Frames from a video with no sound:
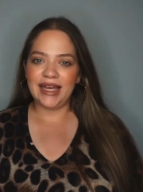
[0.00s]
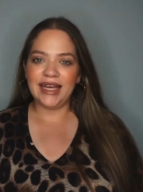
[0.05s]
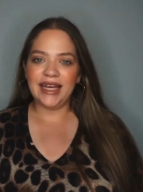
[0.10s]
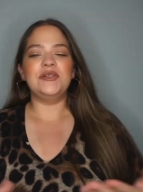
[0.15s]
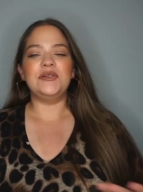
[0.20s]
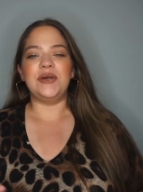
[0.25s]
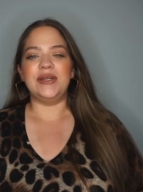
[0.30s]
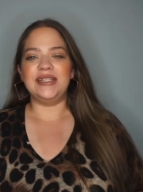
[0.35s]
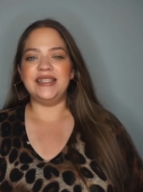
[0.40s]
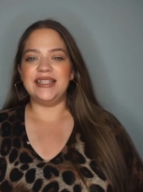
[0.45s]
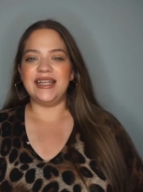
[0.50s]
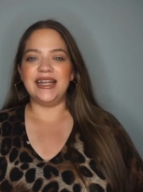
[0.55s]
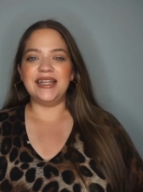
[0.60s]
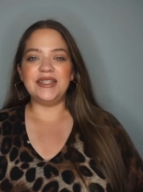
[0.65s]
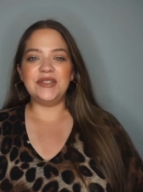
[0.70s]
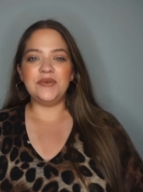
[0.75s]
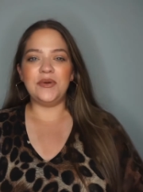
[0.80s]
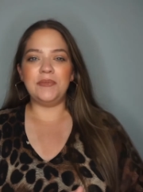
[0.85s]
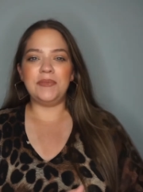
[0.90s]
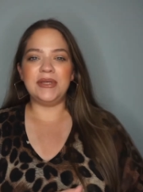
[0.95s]
So I decided
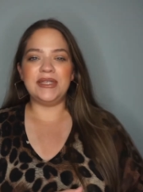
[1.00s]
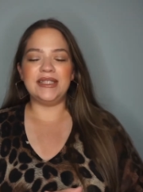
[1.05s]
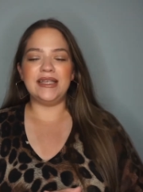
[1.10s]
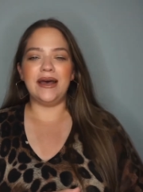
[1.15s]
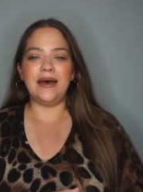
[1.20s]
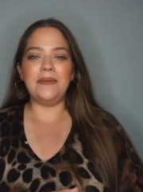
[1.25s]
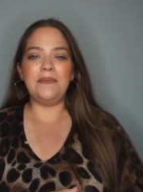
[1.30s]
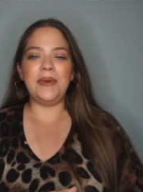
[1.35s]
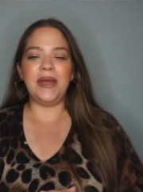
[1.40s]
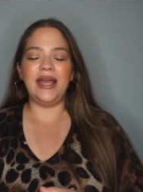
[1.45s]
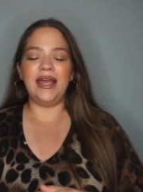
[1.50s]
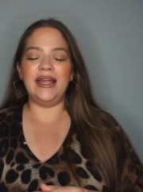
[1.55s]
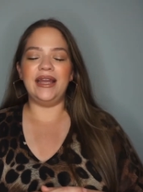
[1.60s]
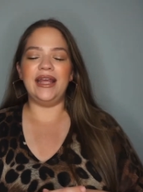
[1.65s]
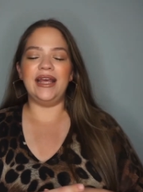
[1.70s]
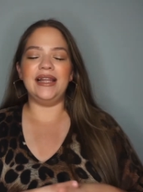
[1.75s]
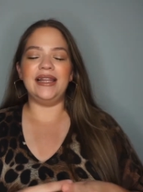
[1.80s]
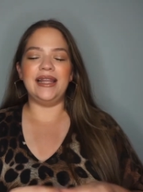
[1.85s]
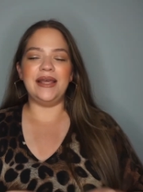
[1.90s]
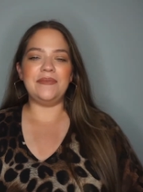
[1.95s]
to whip this up,
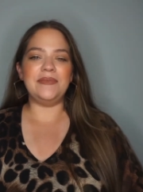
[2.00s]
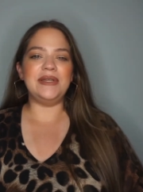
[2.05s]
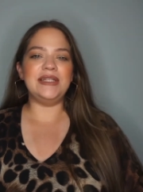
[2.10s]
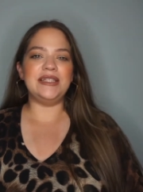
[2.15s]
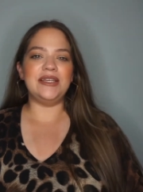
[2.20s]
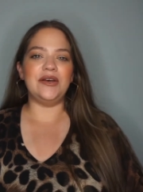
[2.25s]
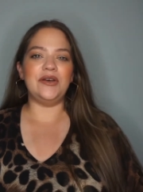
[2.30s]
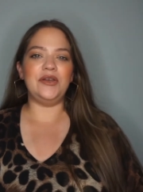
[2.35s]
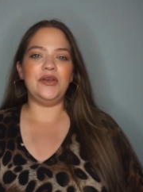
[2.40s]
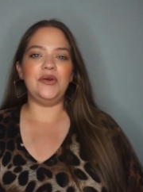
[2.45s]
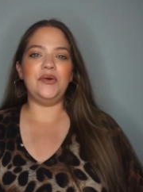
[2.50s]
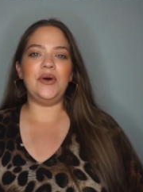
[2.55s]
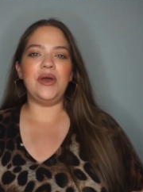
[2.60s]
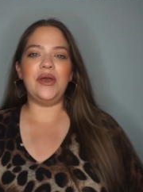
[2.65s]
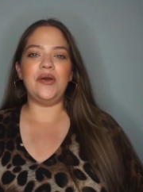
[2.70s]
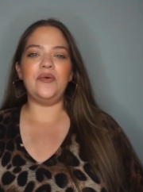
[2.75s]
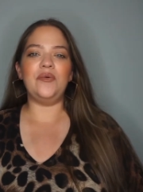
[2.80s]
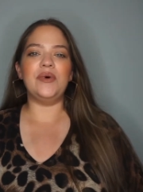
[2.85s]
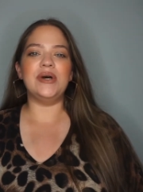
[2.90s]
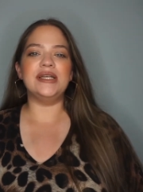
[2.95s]
and let me tell you,
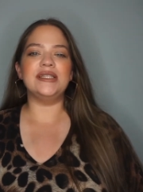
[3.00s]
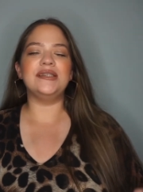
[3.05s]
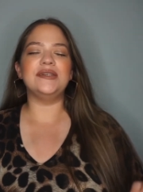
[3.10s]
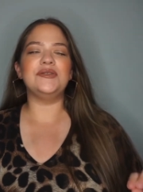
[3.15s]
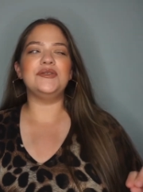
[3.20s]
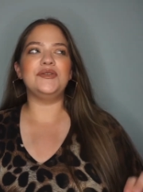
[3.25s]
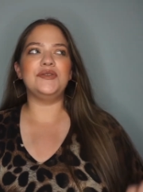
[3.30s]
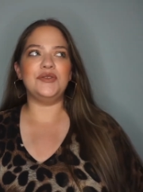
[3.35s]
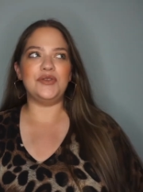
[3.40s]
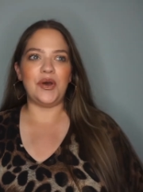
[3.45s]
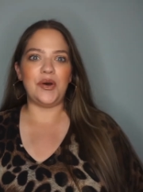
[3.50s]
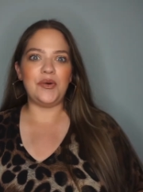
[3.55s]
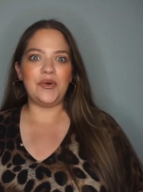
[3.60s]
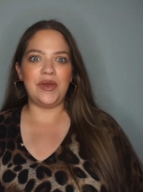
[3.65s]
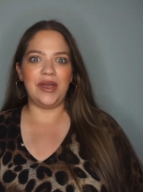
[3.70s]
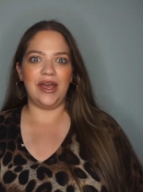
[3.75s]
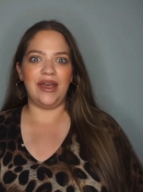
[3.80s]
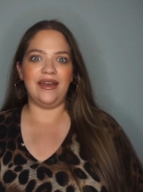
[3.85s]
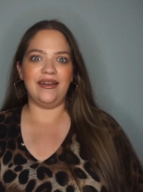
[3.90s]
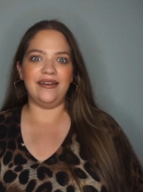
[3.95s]
it was so
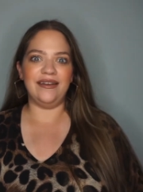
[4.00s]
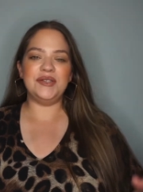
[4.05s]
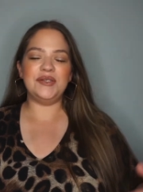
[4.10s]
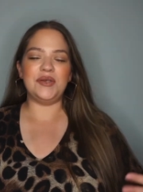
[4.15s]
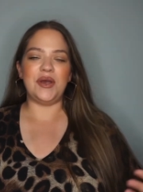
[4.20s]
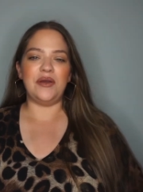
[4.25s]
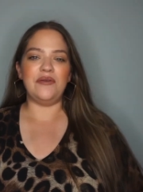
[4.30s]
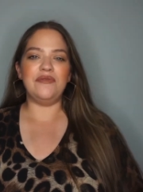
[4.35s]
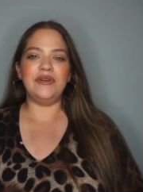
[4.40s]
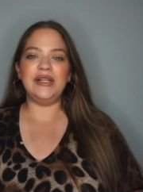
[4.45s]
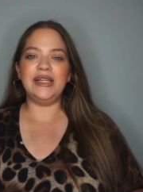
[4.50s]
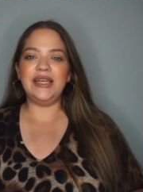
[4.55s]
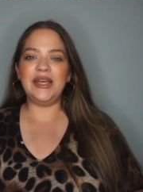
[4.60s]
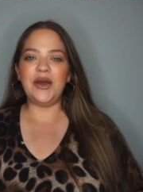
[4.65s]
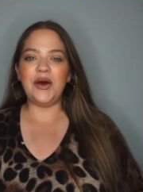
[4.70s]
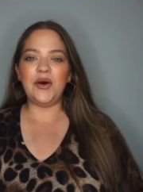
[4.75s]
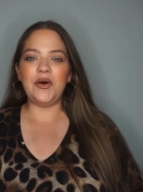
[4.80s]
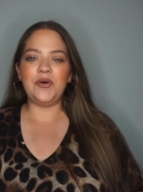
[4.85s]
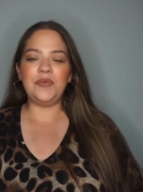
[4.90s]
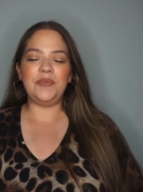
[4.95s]
good. So I really
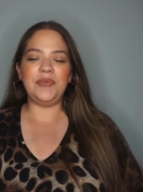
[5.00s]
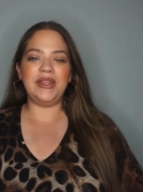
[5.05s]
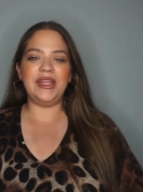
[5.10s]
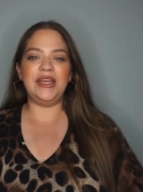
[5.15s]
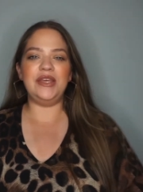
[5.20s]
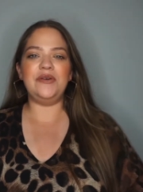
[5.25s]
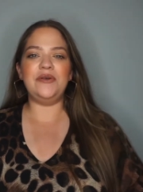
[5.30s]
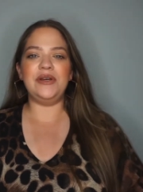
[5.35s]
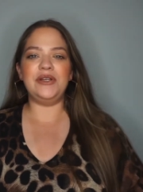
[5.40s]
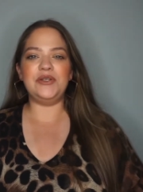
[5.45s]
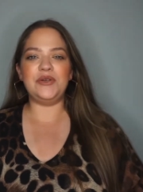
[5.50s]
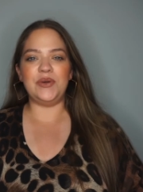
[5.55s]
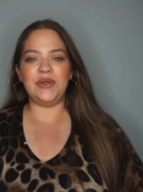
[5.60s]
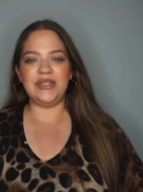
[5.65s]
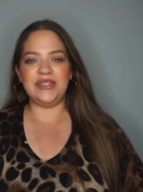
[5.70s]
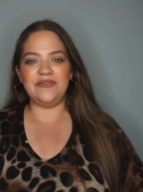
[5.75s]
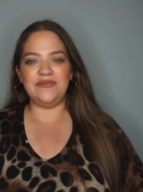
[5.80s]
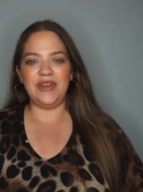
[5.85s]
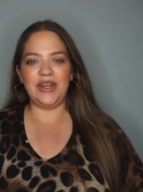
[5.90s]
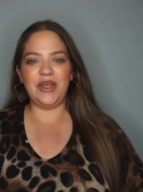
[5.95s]
hope that you enjoy
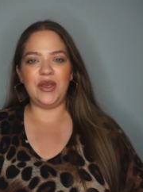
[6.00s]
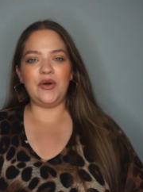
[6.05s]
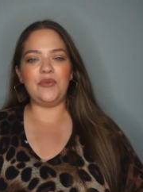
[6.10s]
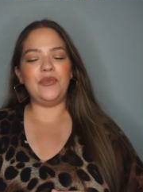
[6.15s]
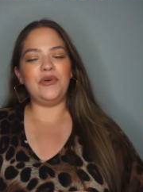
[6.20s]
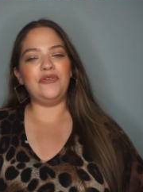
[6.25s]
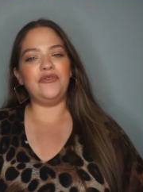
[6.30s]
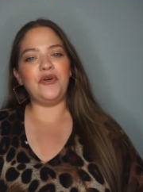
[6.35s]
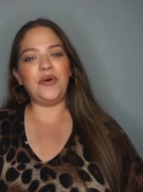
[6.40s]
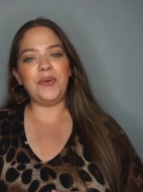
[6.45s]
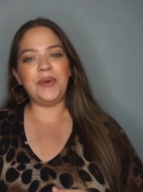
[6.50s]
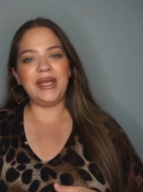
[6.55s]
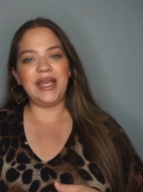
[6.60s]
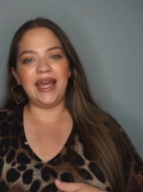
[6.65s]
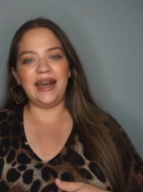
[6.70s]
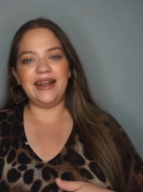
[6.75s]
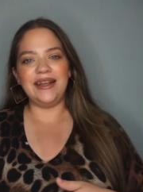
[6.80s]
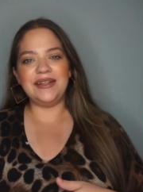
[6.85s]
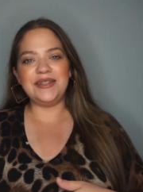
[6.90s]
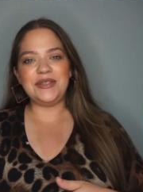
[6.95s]
this video. Before we get
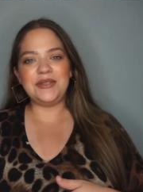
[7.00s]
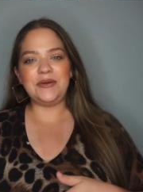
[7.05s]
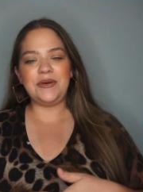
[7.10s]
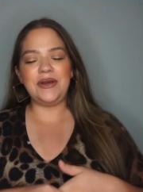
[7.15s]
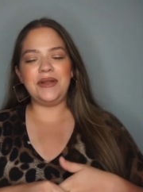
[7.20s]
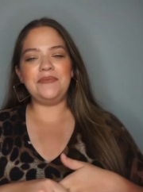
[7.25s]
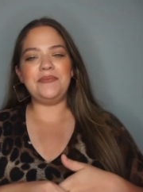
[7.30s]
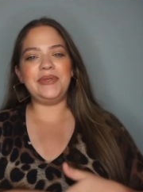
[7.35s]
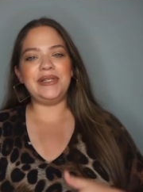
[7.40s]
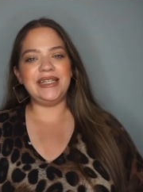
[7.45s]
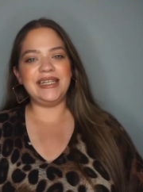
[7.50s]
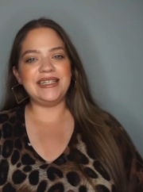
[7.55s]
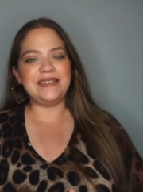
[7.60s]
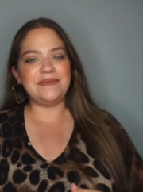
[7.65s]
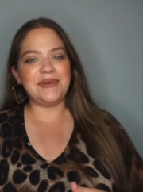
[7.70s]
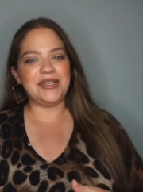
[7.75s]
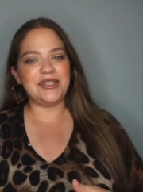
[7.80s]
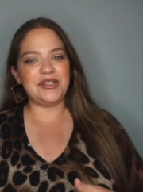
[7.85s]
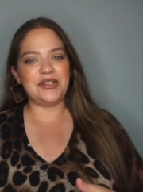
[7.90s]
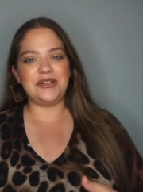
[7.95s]
into it, please
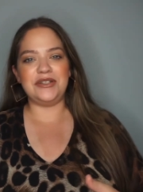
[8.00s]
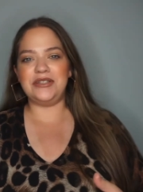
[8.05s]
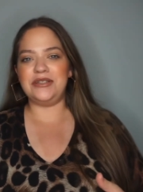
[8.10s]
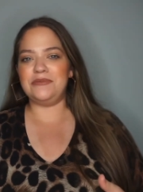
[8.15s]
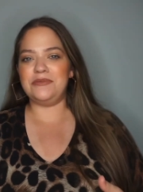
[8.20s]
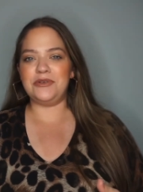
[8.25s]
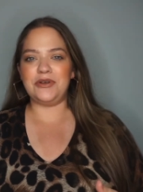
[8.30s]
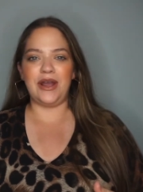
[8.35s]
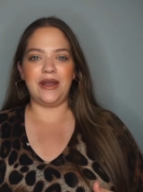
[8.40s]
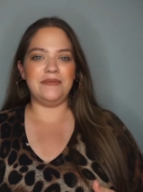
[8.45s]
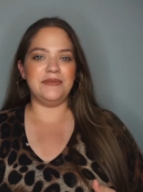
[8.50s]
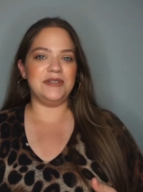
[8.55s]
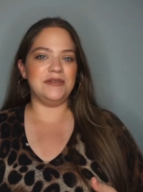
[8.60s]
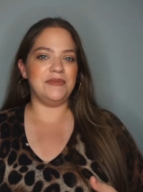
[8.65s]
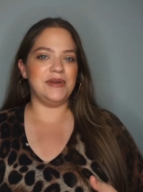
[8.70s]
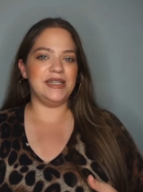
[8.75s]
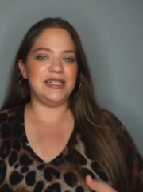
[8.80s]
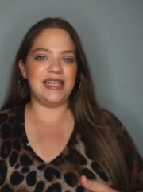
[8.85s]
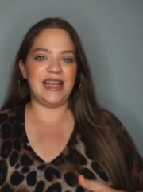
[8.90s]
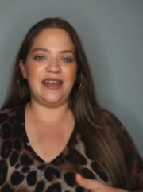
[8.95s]
make sure to subscribe to my
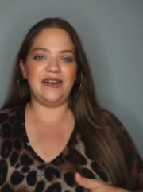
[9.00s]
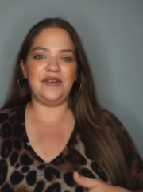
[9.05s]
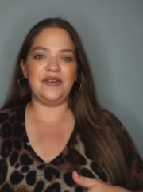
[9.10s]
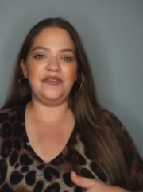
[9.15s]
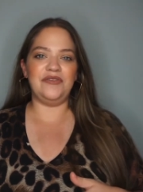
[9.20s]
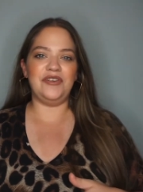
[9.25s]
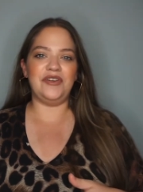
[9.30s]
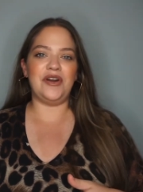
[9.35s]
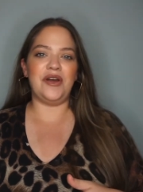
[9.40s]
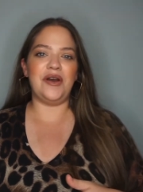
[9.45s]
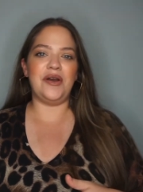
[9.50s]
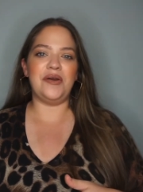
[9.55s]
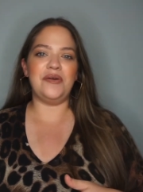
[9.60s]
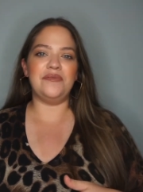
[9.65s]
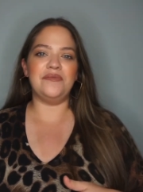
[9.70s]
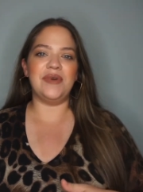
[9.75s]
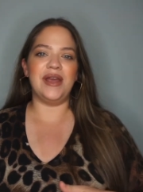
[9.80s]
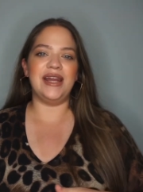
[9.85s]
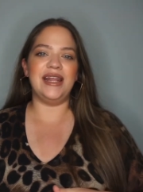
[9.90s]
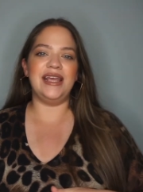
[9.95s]
channel if you're not
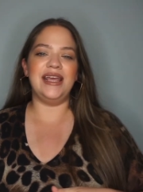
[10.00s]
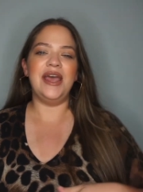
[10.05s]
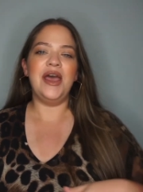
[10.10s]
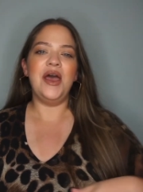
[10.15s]
already.